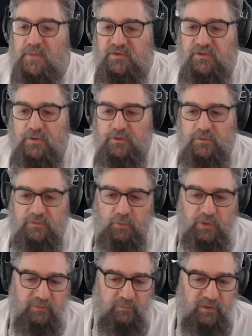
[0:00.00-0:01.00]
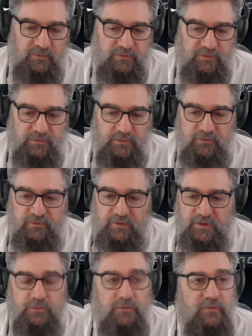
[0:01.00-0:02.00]
So use whatever method you
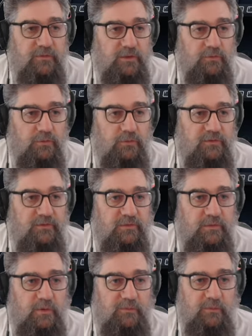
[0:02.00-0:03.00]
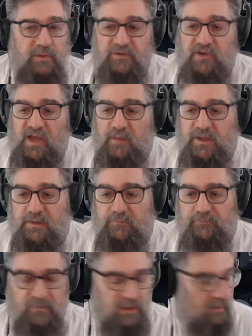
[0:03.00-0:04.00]
usually use for your doors, whatever makes you happy.
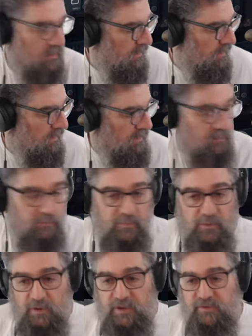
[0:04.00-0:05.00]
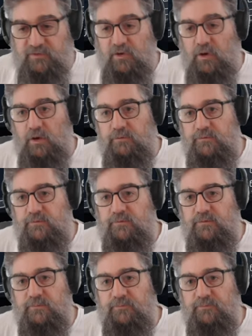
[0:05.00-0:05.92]
Brakes off.